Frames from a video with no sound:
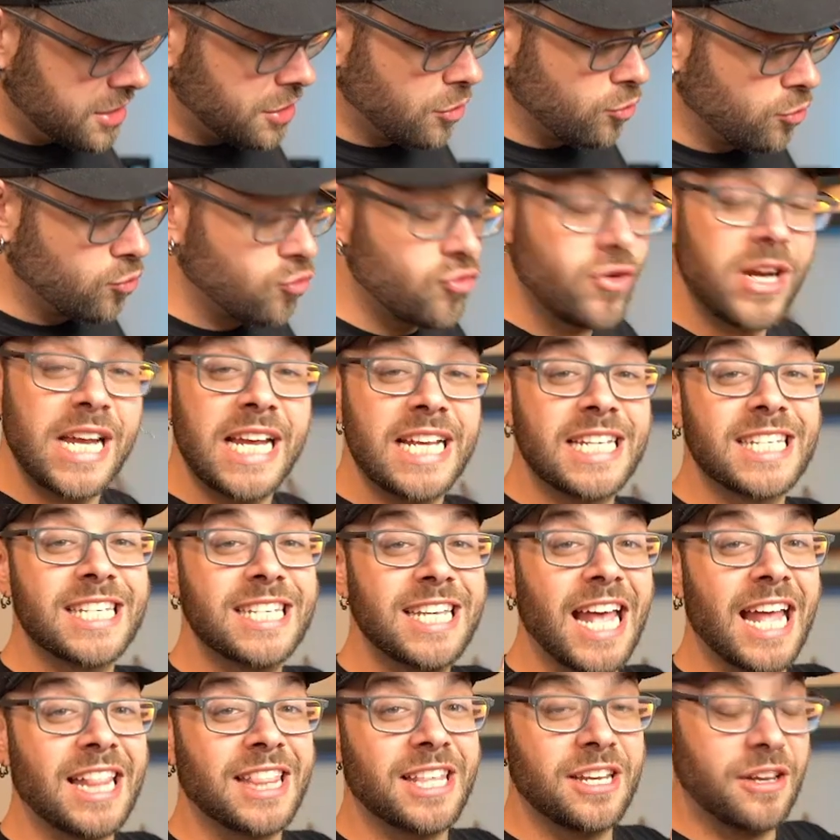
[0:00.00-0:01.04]

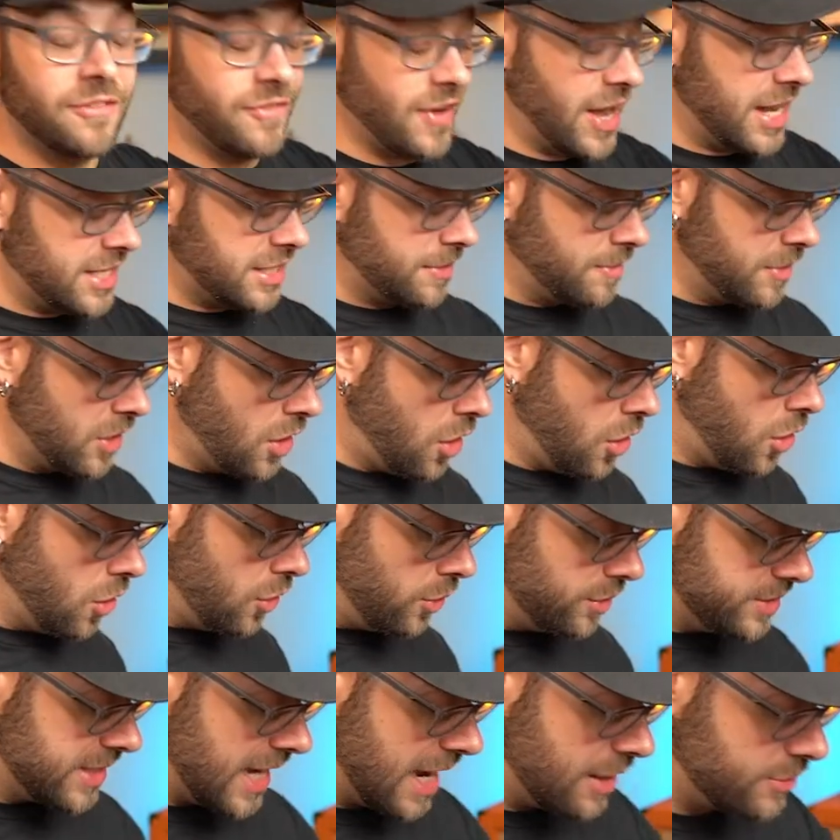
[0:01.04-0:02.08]
reset the device, I'm gonna hold down